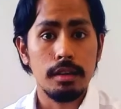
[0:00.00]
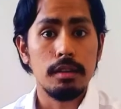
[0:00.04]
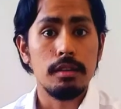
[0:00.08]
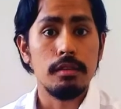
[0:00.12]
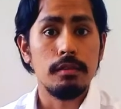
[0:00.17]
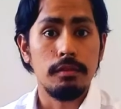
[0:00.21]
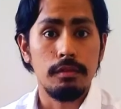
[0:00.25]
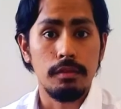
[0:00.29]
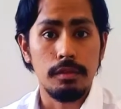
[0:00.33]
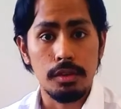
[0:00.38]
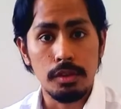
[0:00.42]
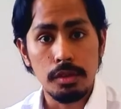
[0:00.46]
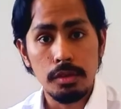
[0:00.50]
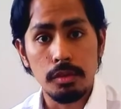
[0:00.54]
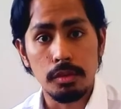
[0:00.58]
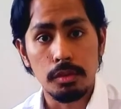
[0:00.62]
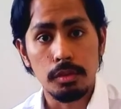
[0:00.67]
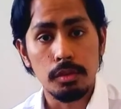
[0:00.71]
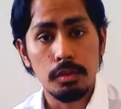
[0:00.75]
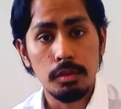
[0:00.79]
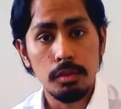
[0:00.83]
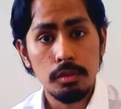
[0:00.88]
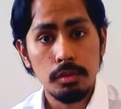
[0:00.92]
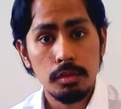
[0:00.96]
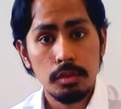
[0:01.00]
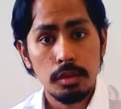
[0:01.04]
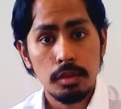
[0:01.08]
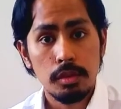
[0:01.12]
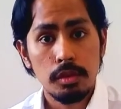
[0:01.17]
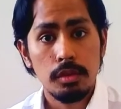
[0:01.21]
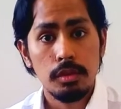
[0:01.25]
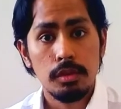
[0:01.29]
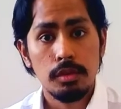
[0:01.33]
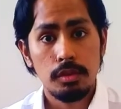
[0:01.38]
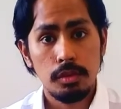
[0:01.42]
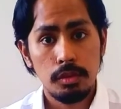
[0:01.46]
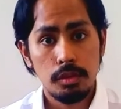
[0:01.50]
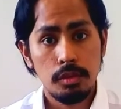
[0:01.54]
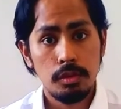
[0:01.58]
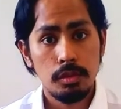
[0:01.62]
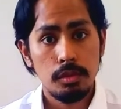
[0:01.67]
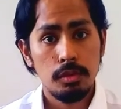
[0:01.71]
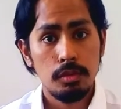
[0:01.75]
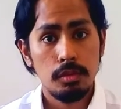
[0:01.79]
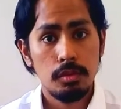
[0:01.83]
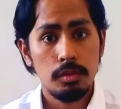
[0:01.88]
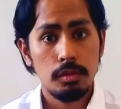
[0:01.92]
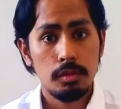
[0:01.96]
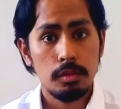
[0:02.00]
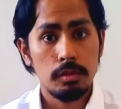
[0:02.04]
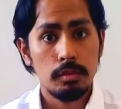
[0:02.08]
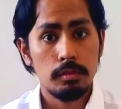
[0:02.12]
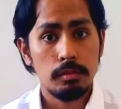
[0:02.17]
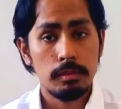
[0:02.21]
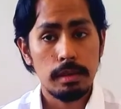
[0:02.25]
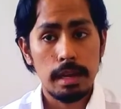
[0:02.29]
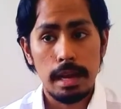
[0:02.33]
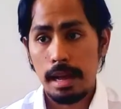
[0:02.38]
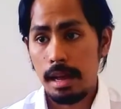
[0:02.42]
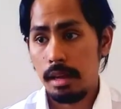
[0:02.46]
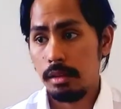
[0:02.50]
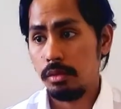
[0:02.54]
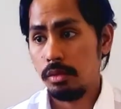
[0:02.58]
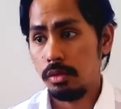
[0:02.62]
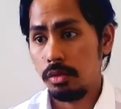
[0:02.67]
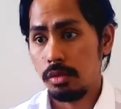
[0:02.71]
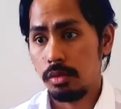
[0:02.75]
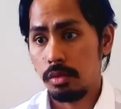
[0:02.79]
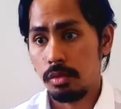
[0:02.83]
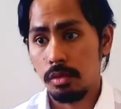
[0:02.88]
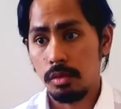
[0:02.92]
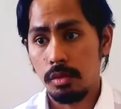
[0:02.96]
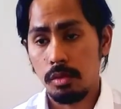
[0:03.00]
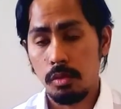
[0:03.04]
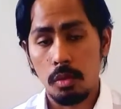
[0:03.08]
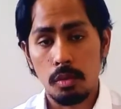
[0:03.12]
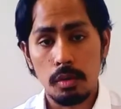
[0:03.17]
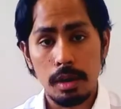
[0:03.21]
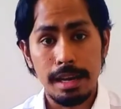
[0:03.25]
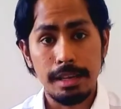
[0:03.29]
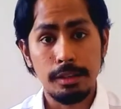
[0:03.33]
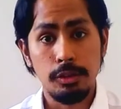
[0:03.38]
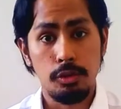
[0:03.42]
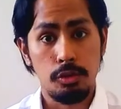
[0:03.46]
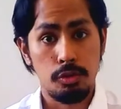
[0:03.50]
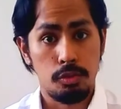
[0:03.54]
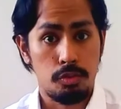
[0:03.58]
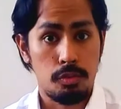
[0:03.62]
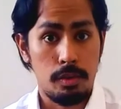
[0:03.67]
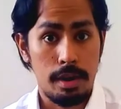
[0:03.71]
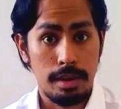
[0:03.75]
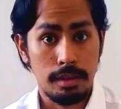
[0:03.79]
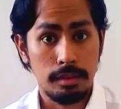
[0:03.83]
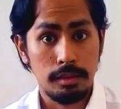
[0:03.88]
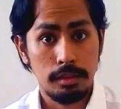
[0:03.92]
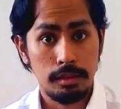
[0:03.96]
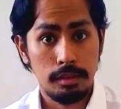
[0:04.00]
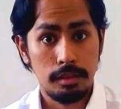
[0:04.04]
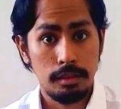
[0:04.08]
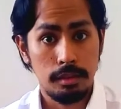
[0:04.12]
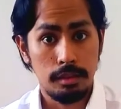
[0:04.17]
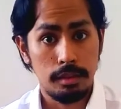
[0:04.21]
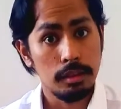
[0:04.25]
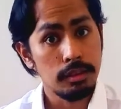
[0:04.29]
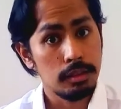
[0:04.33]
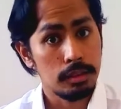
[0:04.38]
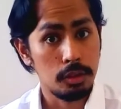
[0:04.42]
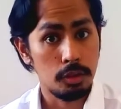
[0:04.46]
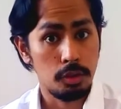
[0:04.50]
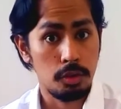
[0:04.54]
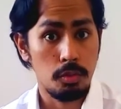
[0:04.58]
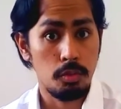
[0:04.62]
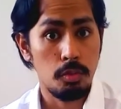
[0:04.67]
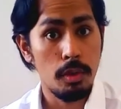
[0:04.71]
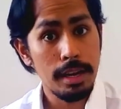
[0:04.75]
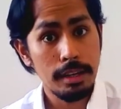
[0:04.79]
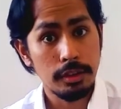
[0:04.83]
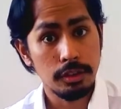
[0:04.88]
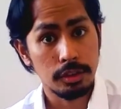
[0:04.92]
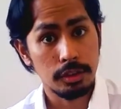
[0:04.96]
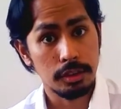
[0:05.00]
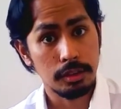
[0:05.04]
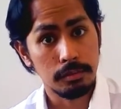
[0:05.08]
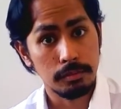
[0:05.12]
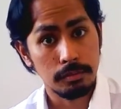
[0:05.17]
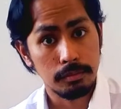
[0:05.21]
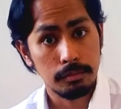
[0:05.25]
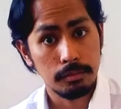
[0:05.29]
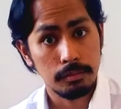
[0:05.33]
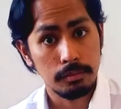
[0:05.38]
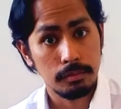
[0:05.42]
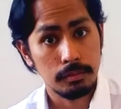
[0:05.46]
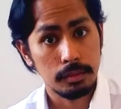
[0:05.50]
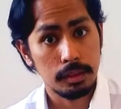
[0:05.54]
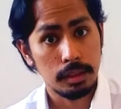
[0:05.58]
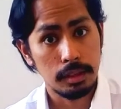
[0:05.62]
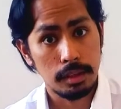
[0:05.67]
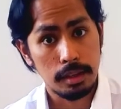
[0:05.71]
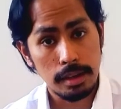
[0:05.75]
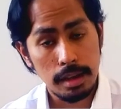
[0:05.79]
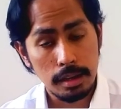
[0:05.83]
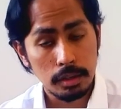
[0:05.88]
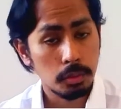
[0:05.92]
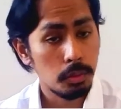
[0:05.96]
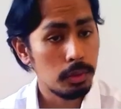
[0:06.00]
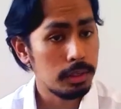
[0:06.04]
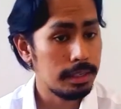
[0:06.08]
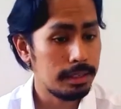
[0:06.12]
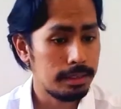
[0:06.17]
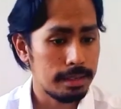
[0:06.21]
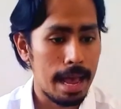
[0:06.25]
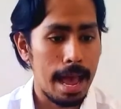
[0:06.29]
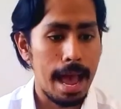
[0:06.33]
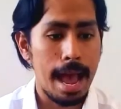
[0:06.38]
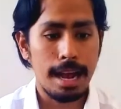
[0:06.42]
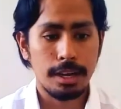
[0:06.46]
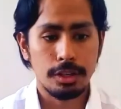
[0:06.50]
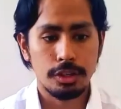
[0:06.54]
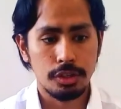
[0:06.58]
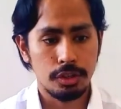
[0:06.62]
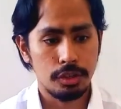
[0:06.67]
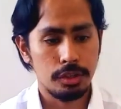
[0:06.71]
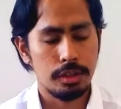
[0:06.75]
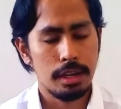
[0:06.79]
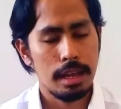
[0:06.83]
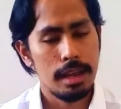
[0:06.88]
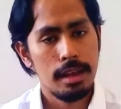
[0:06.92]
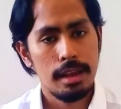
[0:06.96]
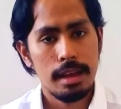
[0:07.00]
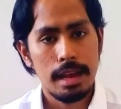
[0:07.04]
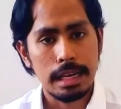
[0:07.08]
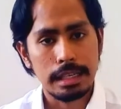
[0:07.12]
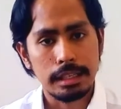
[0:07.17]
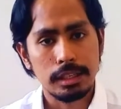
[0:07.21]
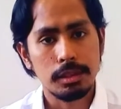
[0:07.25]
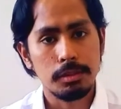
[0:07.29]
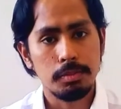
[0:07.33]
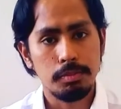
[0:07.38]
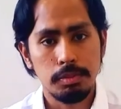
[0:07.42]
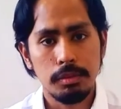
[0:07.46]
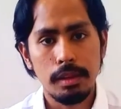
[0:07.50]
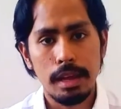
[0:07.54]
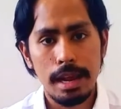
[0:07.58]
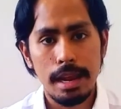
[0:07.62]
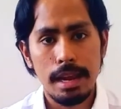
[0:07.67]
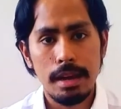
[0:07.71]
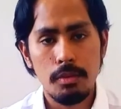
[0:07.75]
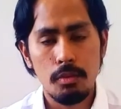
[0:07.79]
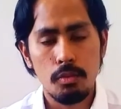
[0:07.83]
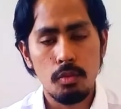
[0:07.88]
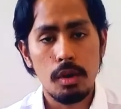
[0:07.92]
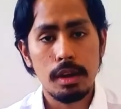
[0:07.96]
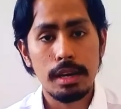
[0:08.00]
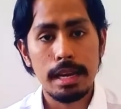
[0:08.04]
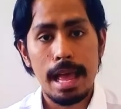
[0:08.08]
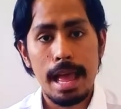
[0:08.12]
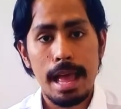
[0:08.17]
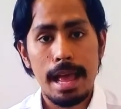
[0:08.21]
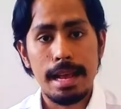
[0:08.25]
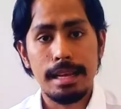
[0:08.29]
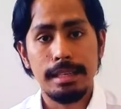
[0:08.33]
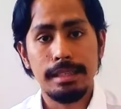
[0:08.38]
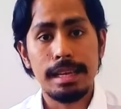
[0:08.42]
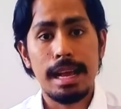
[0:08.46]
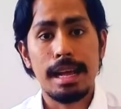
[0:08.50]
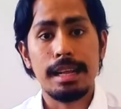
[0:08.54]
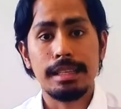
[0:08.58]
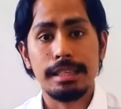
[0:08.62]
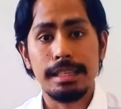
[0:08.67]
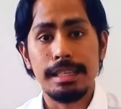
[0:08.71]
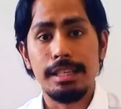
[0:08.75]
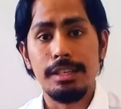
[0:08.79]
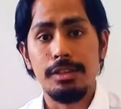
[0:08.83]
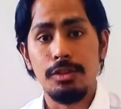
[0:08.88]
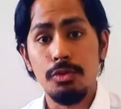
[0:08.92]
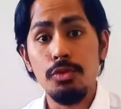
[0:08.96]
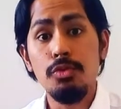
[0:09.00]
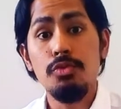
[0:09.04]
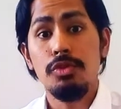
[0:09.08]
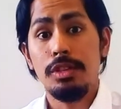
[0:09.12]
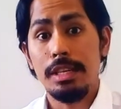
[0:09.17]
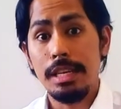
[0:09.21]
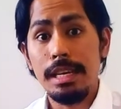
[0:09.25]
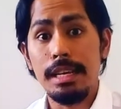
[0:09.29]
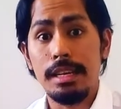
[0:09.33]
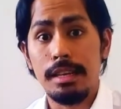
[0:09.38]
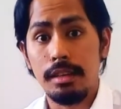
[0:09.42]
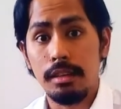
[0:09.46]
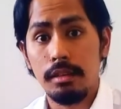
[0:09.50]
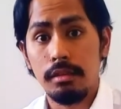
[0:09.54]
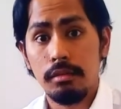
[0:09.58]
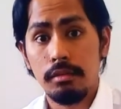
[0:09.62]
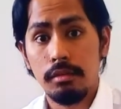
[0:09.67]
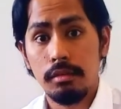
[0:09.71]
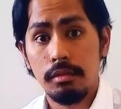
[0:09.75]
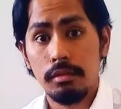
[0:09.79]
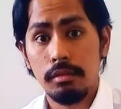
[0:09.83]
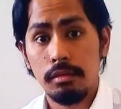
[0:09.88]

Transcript: of you to answer or address the situation? Next one is action. Explain what exactly you did